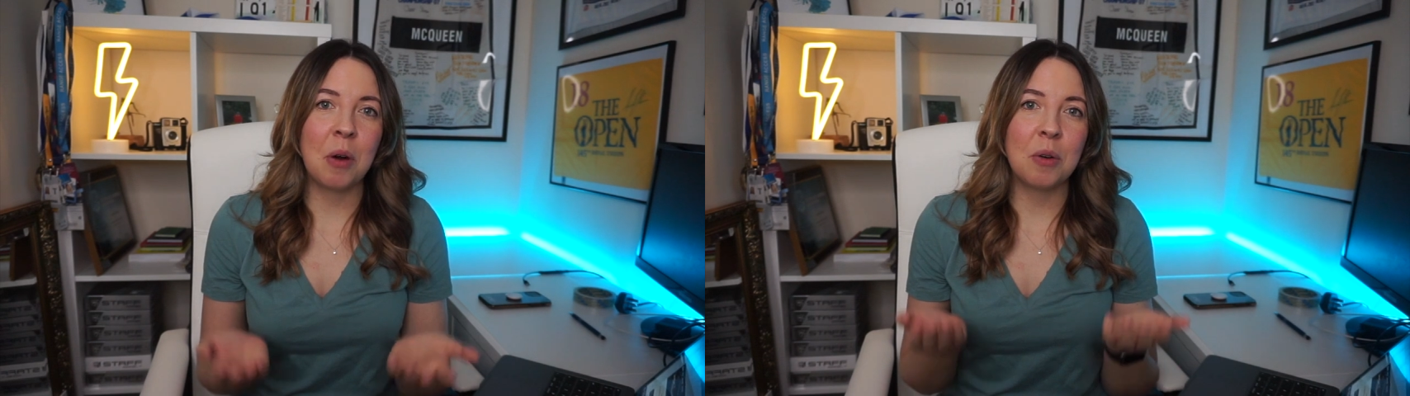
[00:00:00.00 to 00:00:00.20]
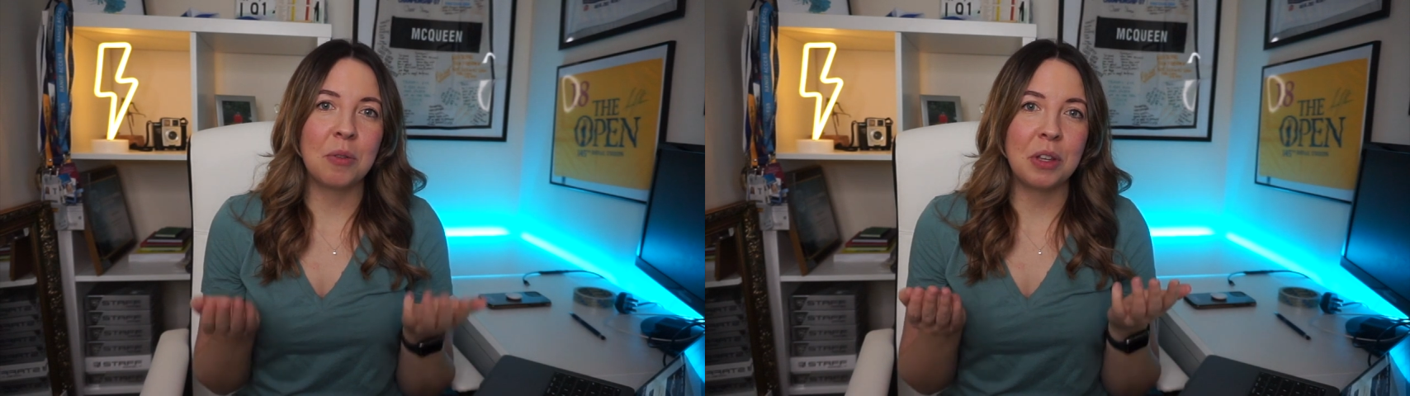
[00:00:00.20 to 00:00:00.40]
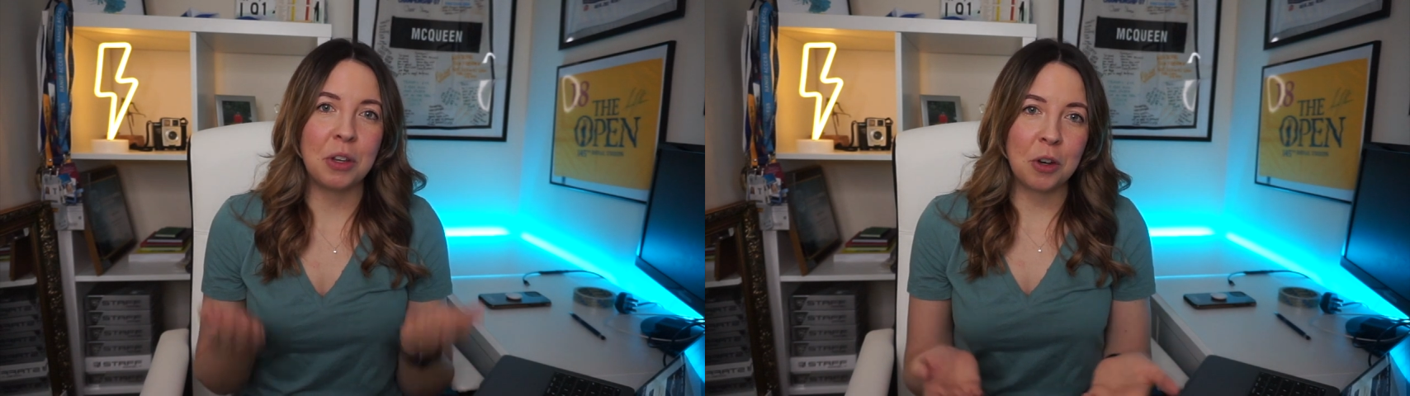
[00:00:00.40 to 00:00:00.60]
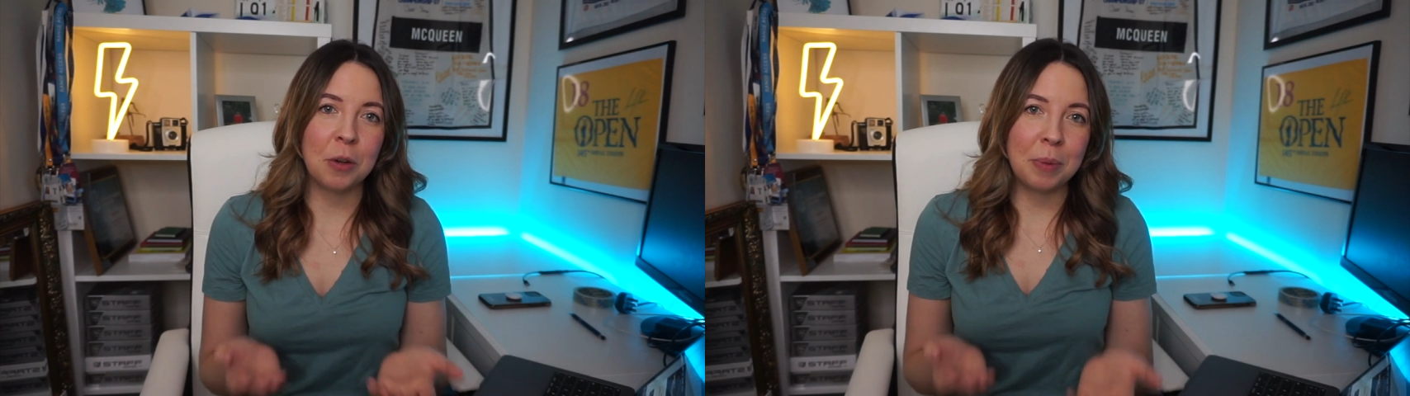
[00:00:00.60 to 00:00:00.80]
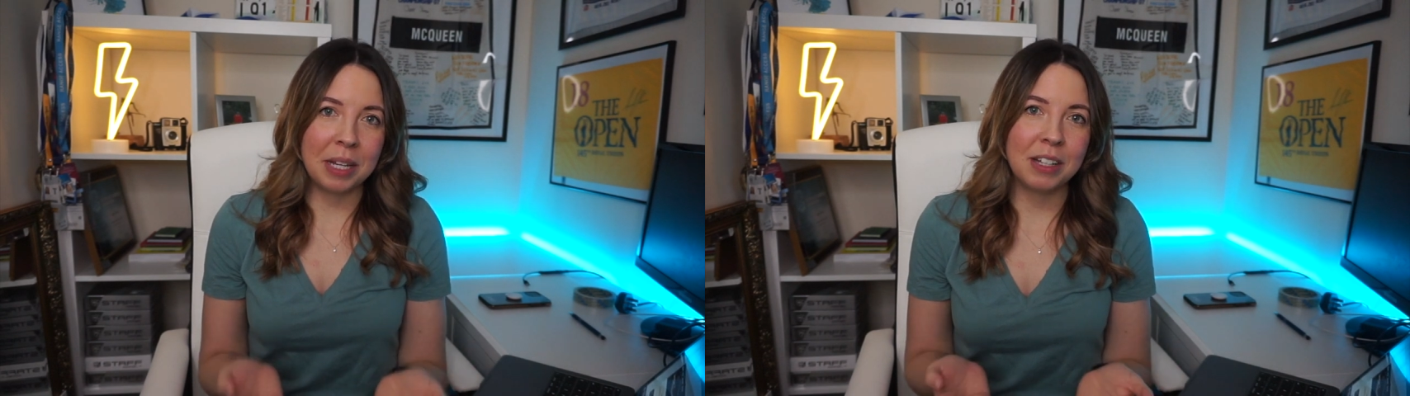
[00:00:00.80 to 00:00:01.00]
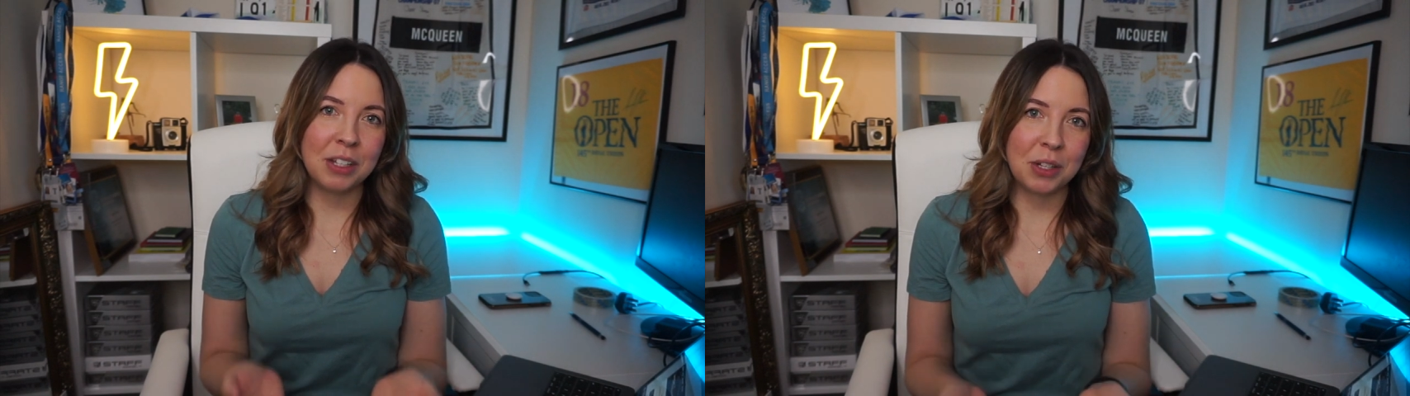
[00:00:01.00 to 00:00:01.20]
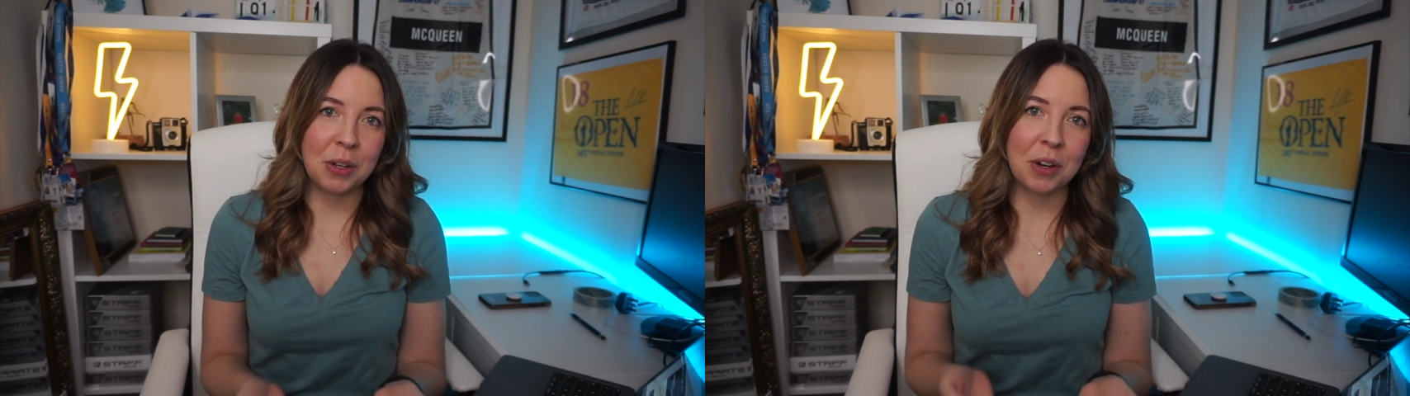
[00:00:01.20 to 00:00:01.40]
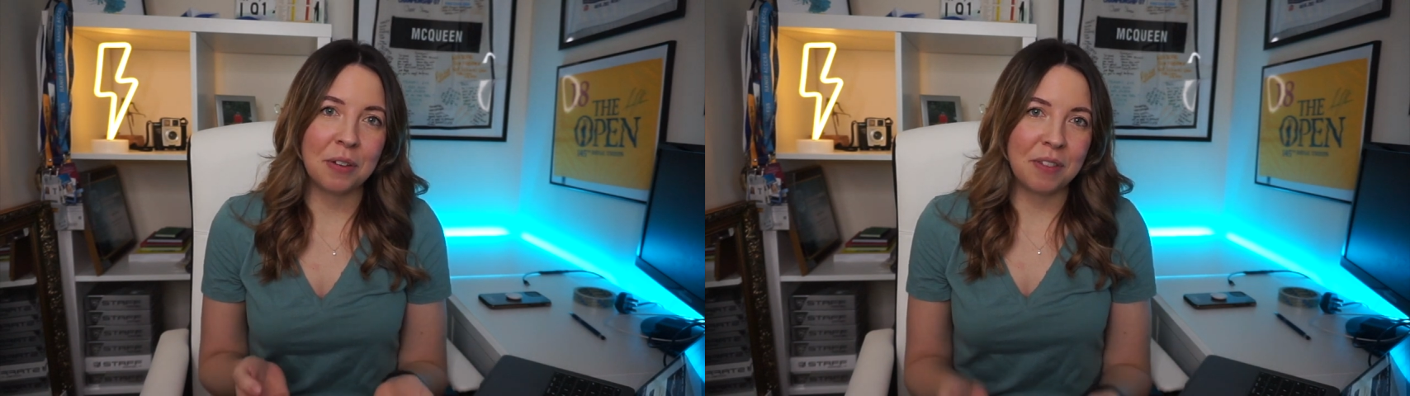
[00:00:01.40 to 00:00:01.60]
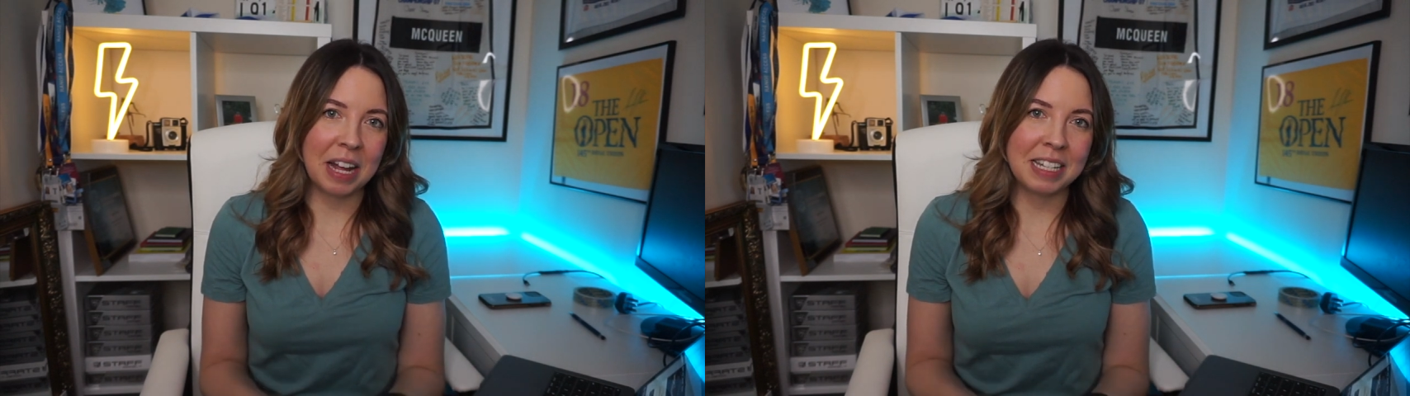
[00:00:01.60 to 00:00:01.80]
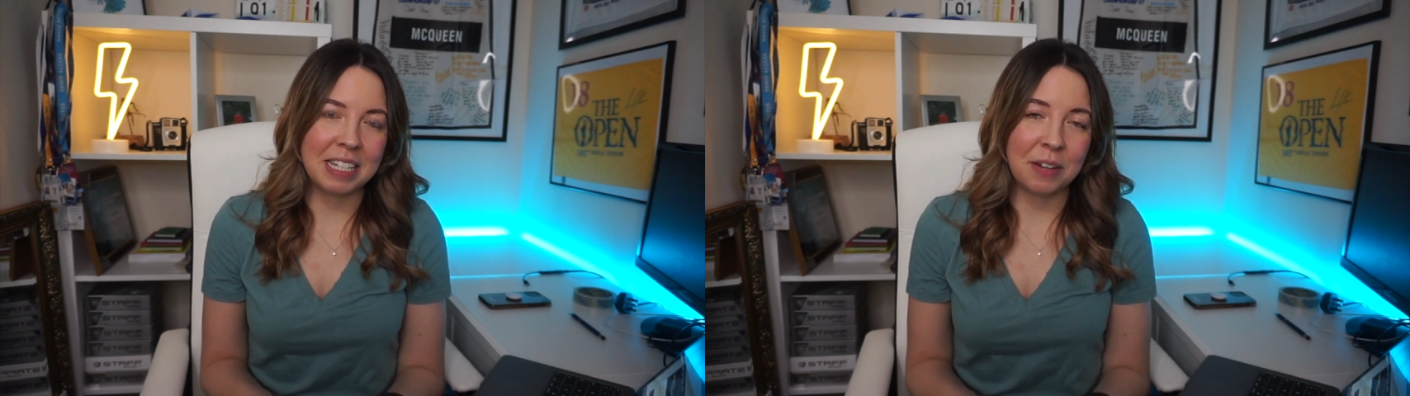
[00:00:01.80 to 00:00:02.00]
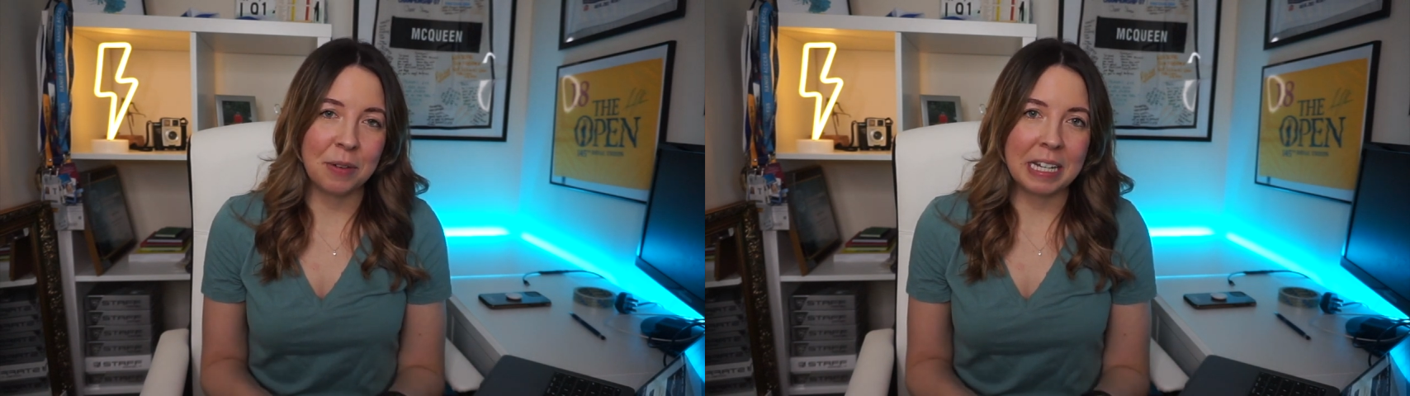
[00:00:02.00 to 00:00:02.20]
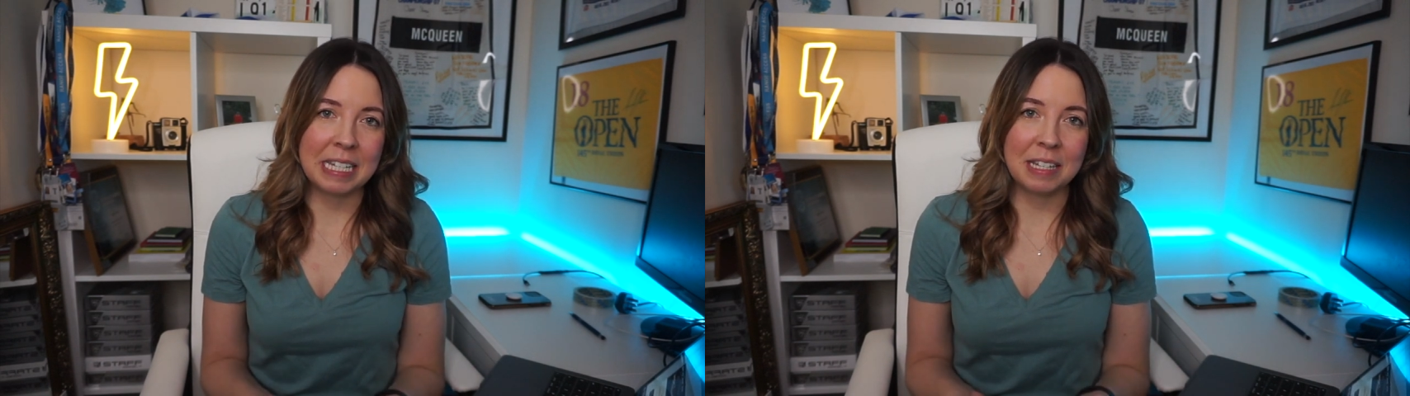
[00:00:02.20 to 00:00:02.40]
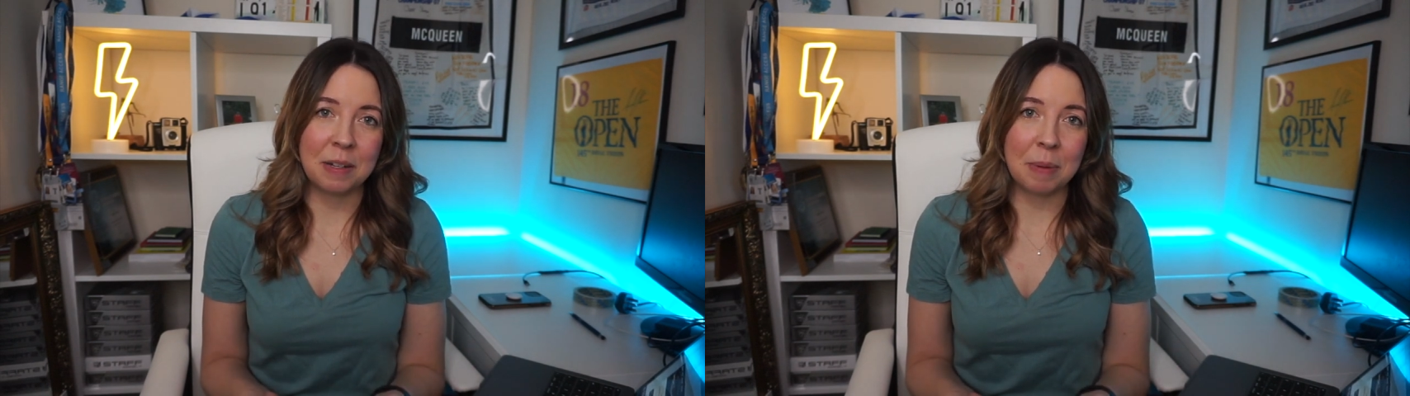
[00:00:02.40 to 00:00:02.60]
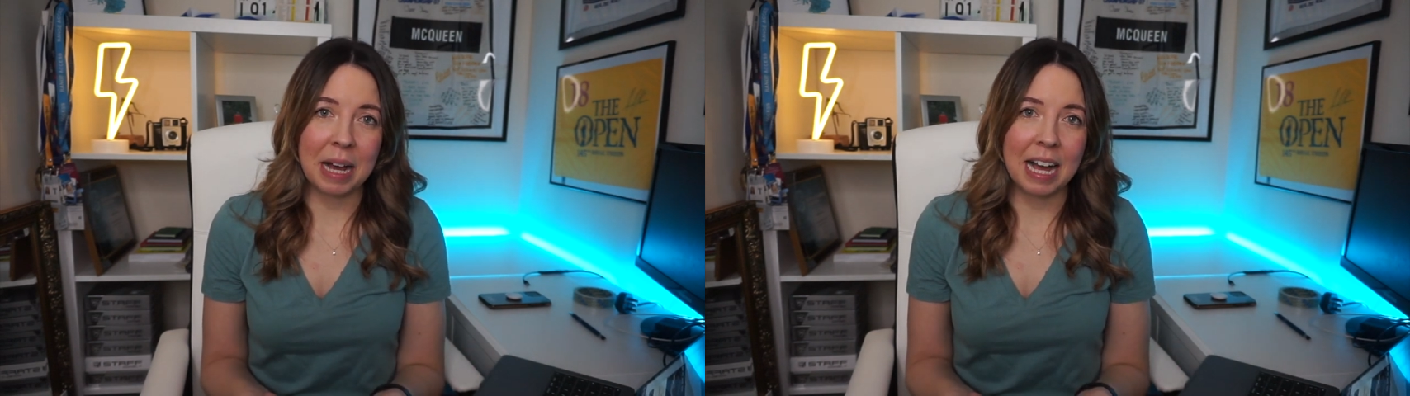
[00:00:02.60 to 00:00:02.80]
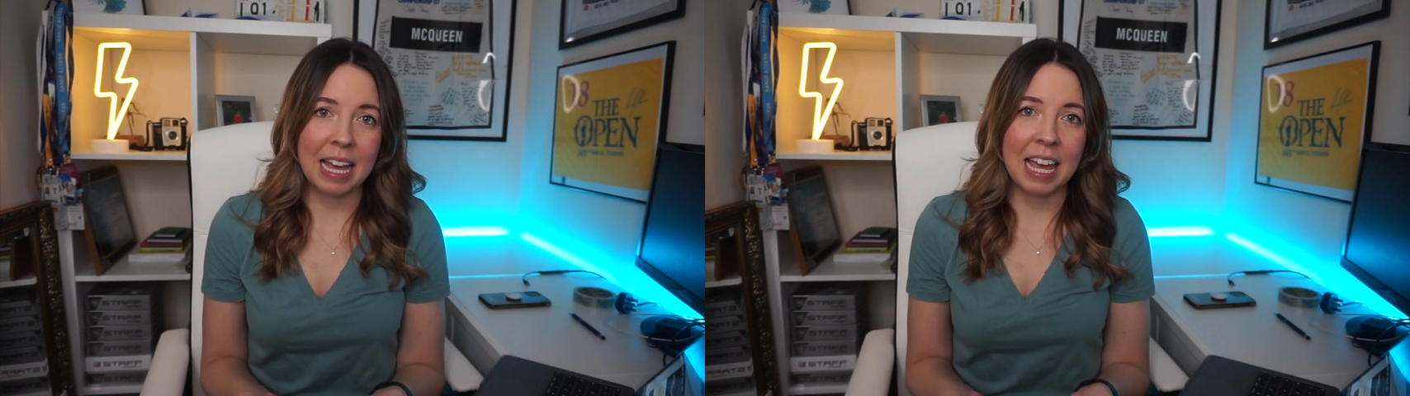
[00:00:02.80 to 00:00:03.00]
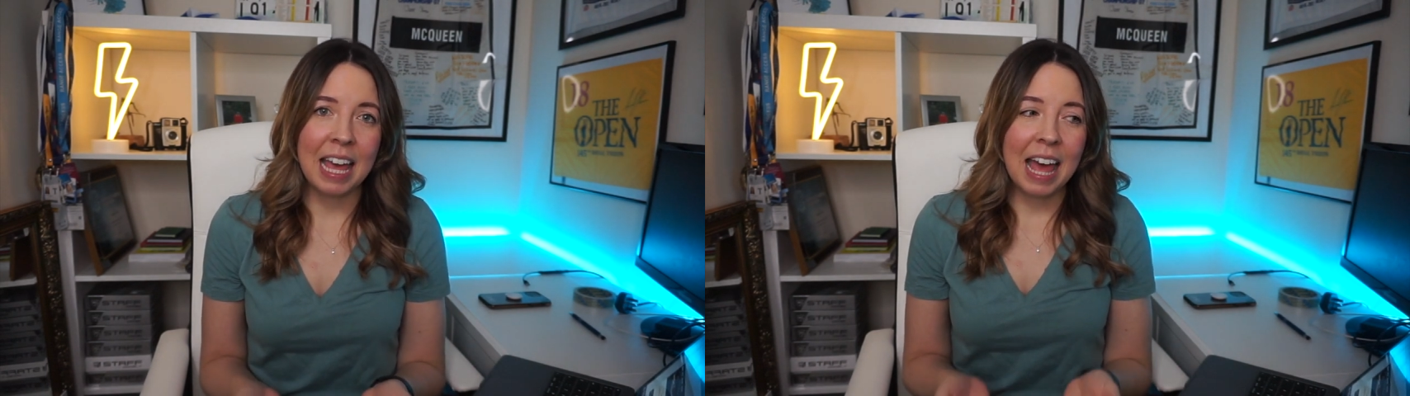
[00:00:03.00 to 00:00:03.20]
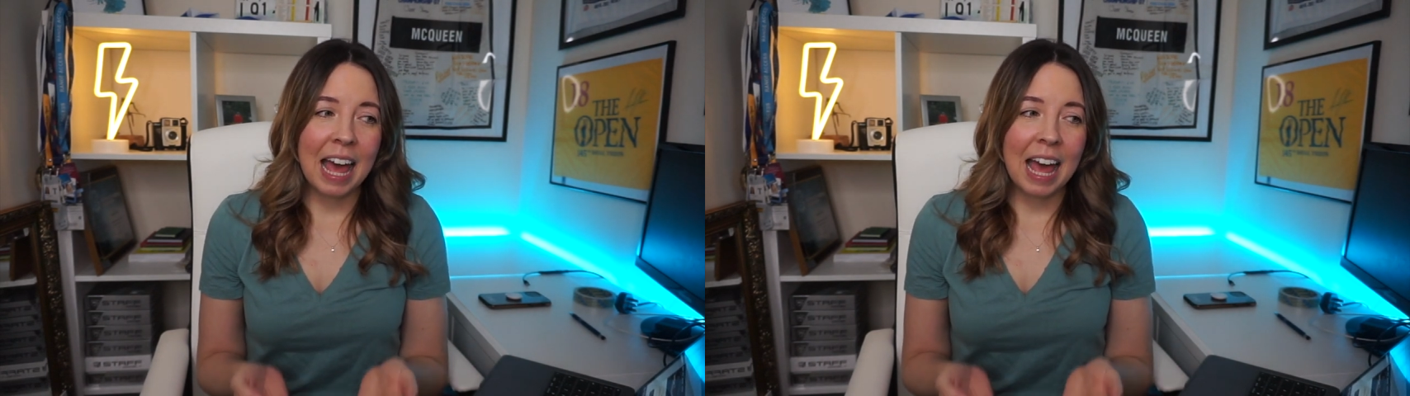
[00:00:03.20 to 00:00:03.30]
of the European Tour Fancy Race Dubai.